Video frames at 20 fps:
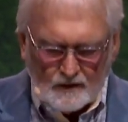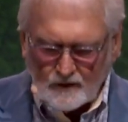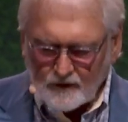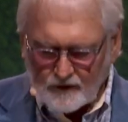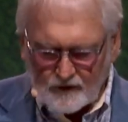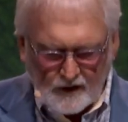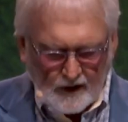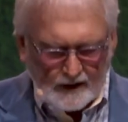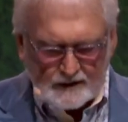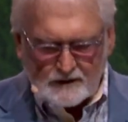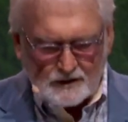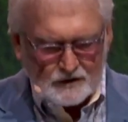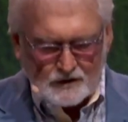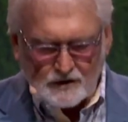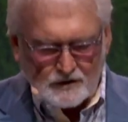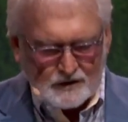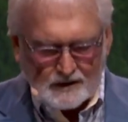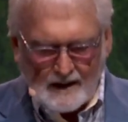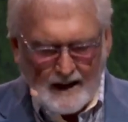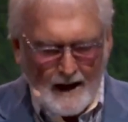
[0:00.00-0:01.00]
Does it
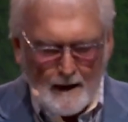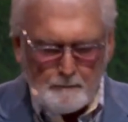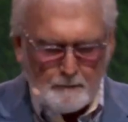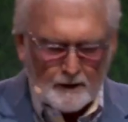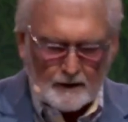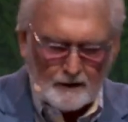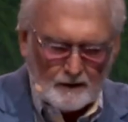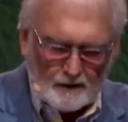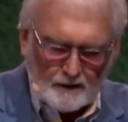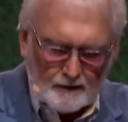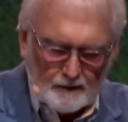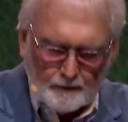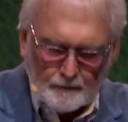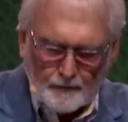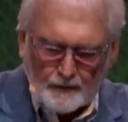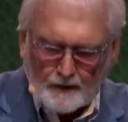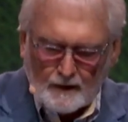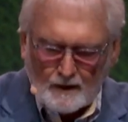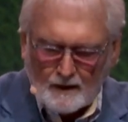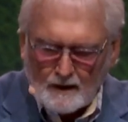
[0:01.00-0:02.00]
just happen?
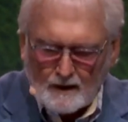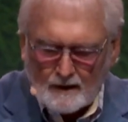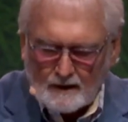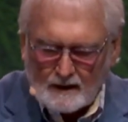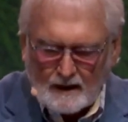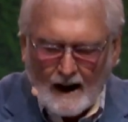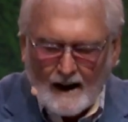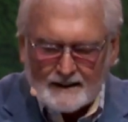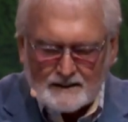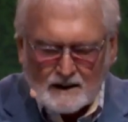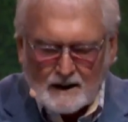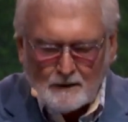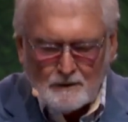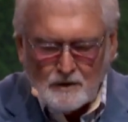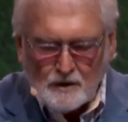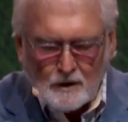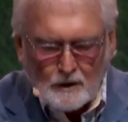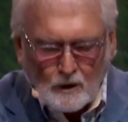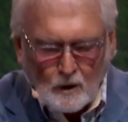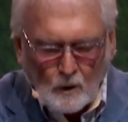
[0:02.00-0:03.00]
God's given
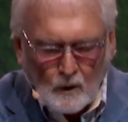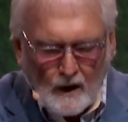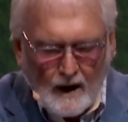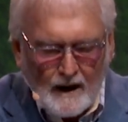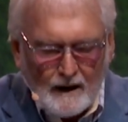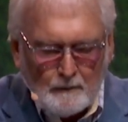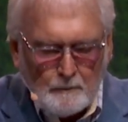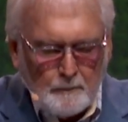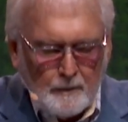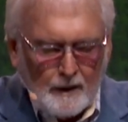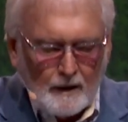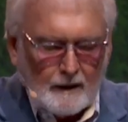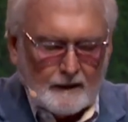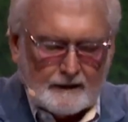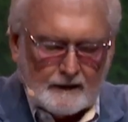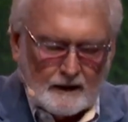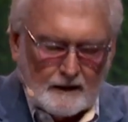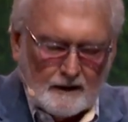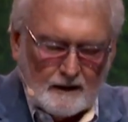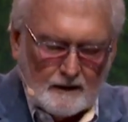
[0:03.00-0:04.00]
you a creative
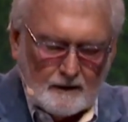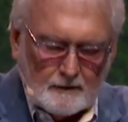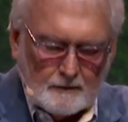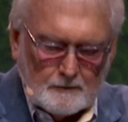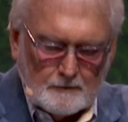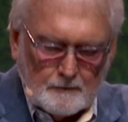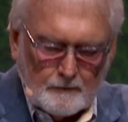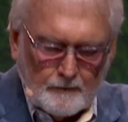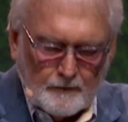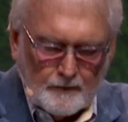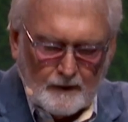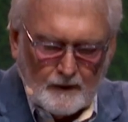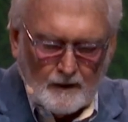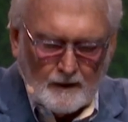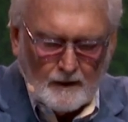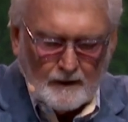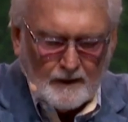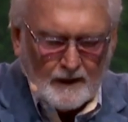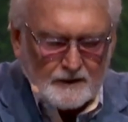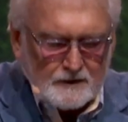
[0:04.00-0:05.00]
ability
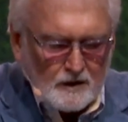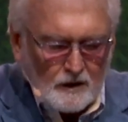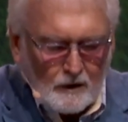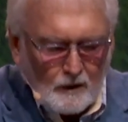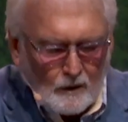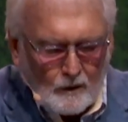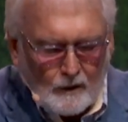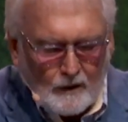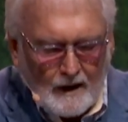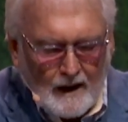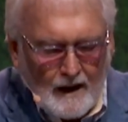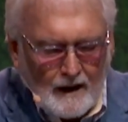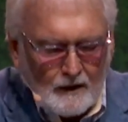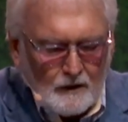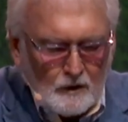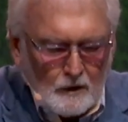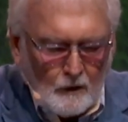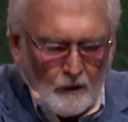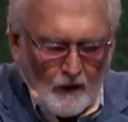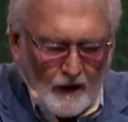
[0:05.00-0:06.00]
that you can learn how to
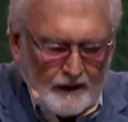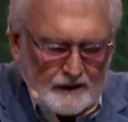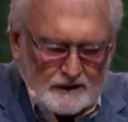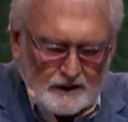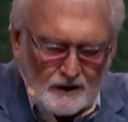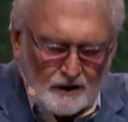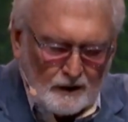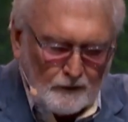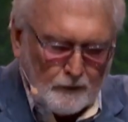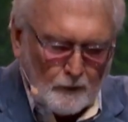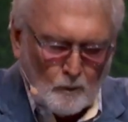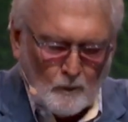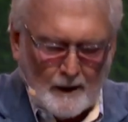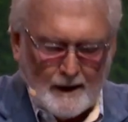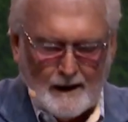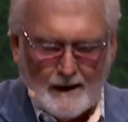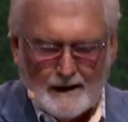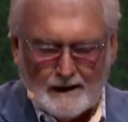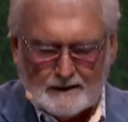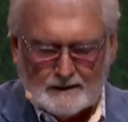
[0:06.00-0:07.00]
do things in different
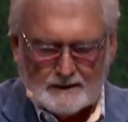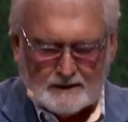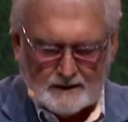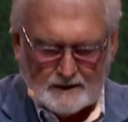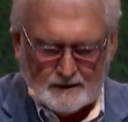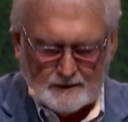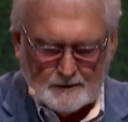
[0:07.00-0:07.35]
ways.